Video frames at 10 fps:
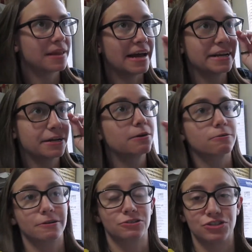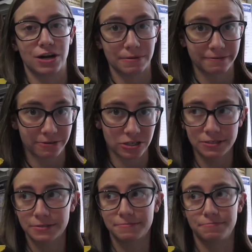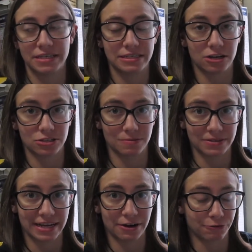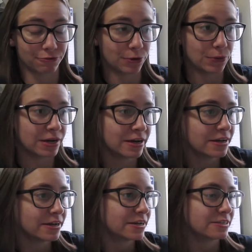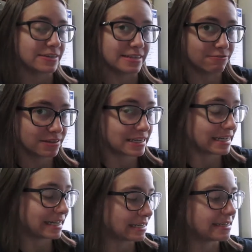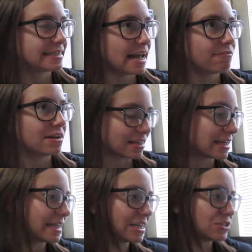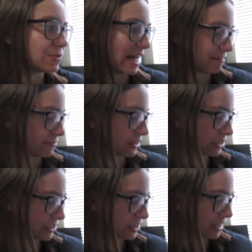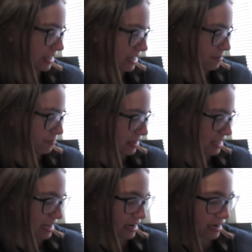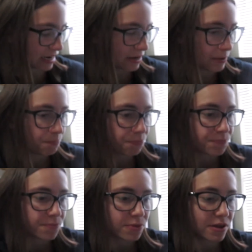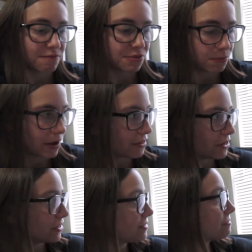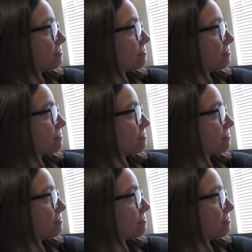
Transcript: need to go grocery shopping first. My dog's almost out of food, so I definitely need to do that first. But then, if the weather,